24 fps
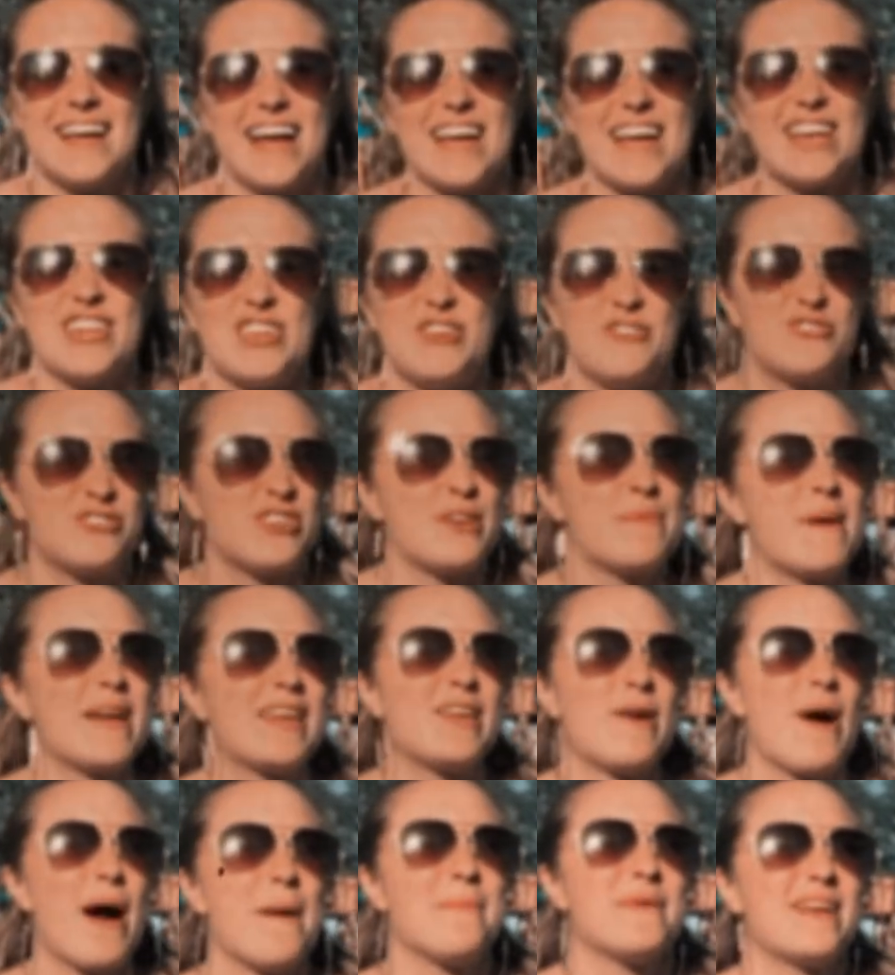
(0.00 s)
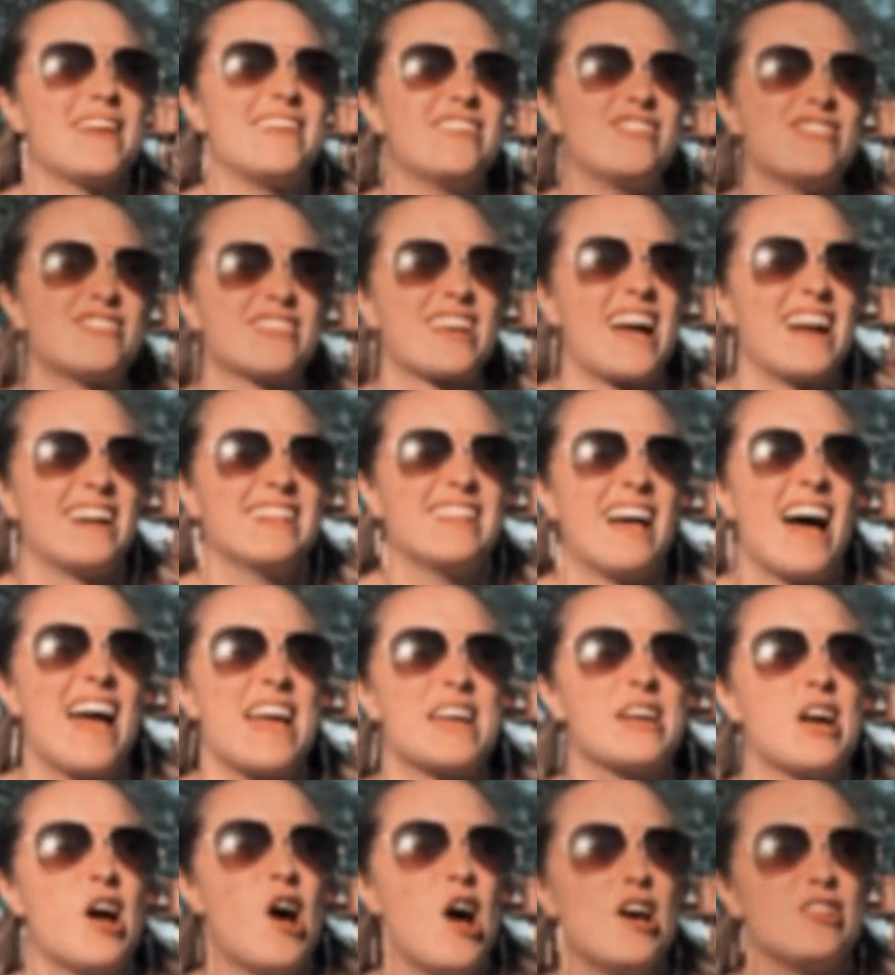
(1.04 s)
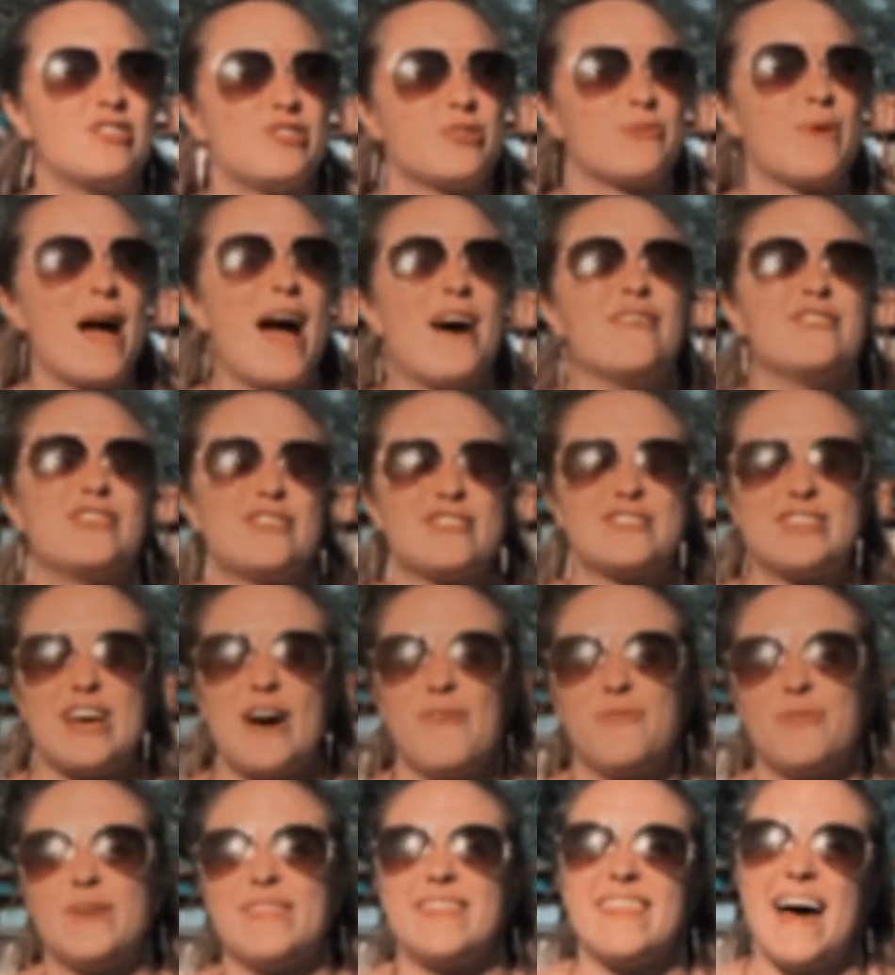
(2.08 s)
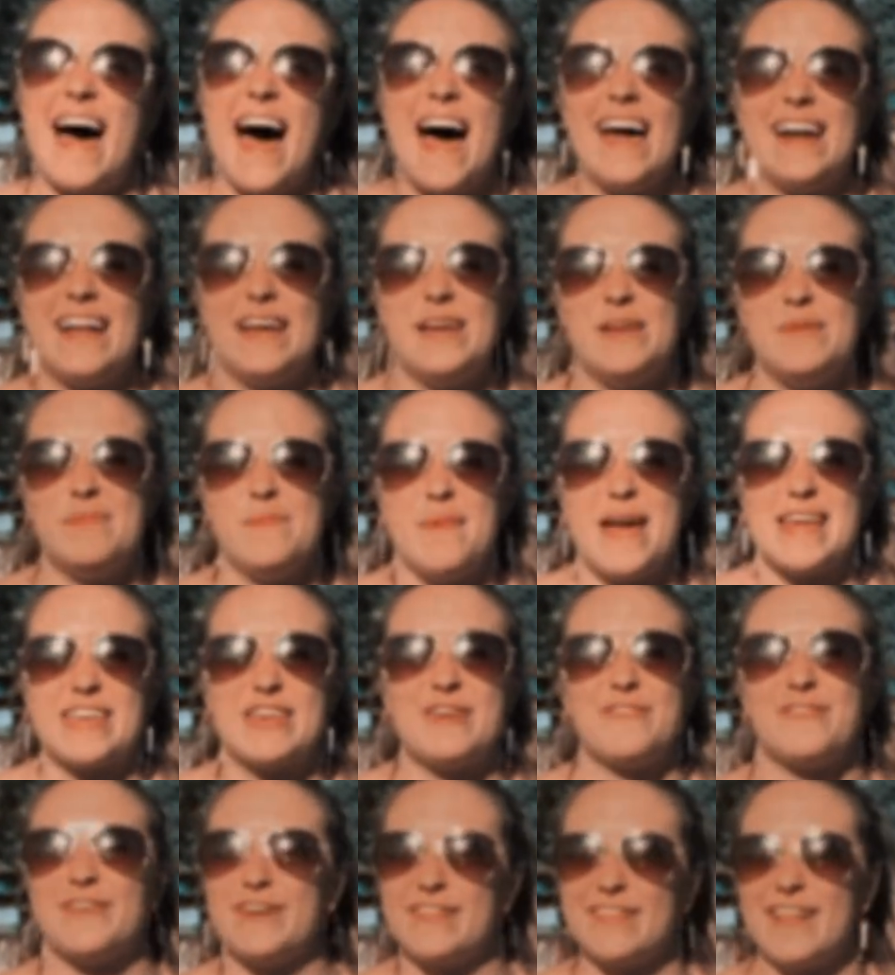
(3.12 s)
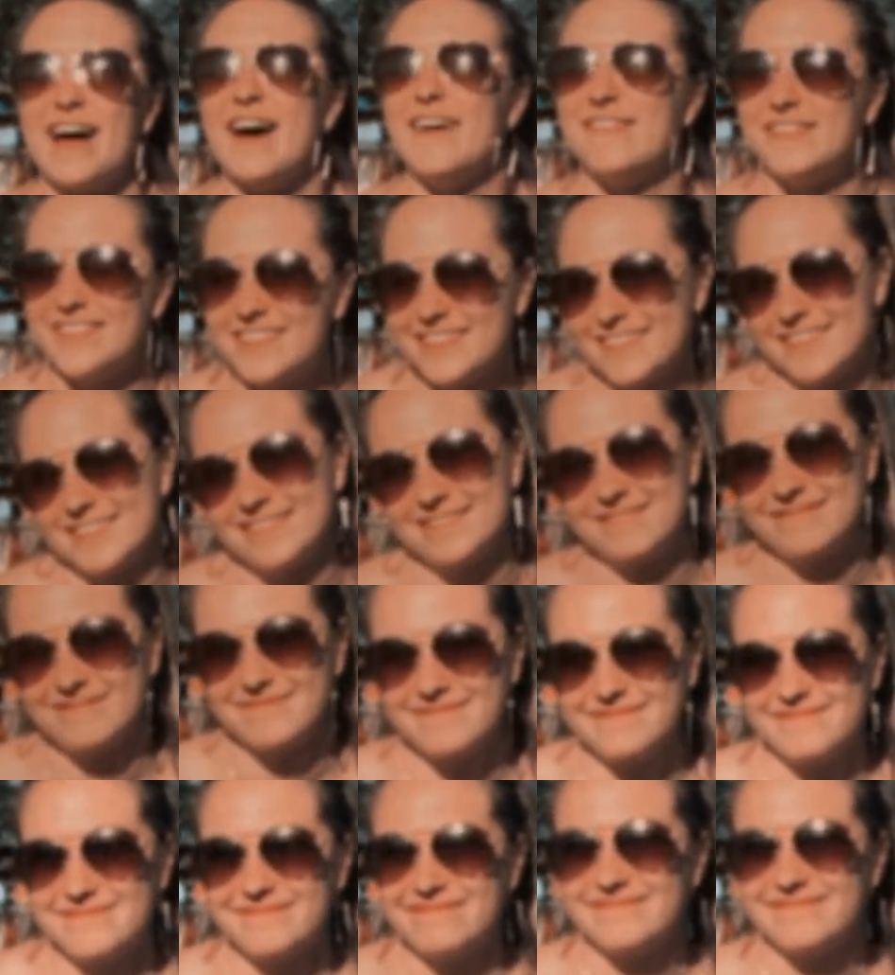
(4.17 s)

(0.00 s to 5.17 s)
that usually make you happy and just kind of like surround yourself with that and make you feel loved. Woo!